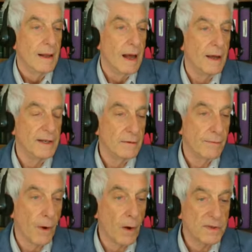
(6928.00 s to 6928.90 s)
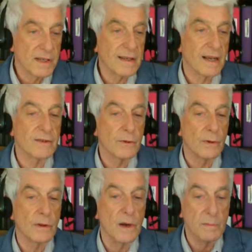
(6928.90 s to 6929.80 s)
And it forces us to
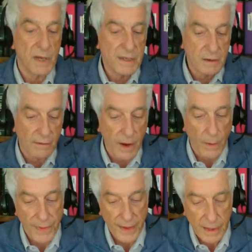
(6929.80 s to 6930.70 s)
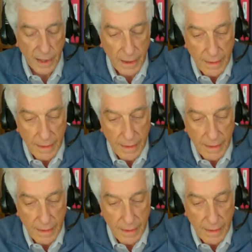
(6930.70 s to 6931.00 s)
the limits of our thinking.